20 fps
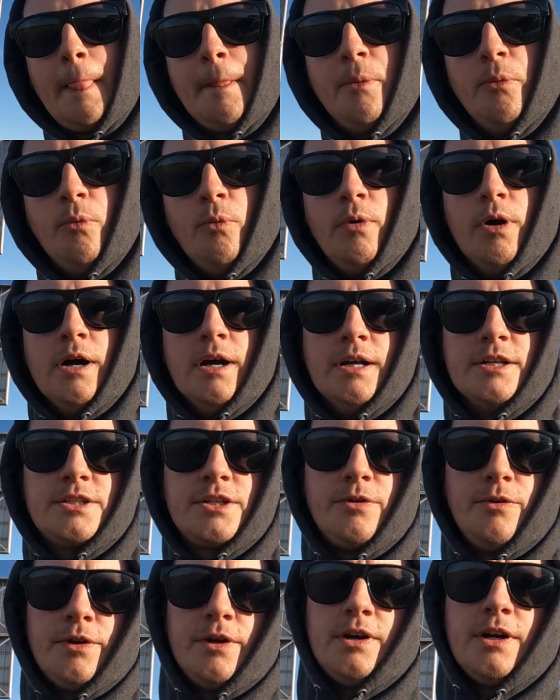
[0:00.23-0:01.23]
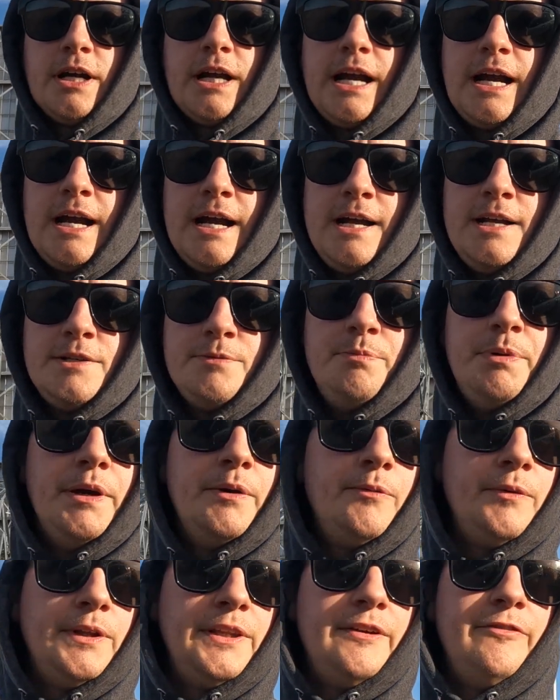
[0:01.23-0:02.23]
What's going on, guys?
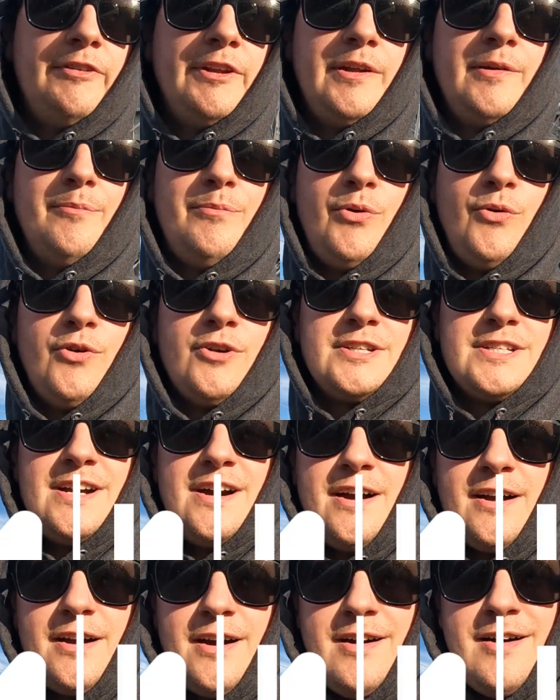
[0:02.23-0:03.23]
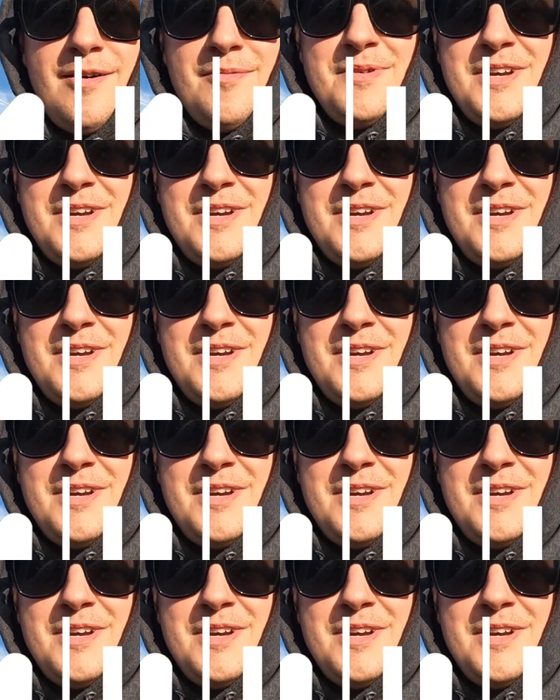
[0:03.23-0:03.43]
Ben with liftedimports.com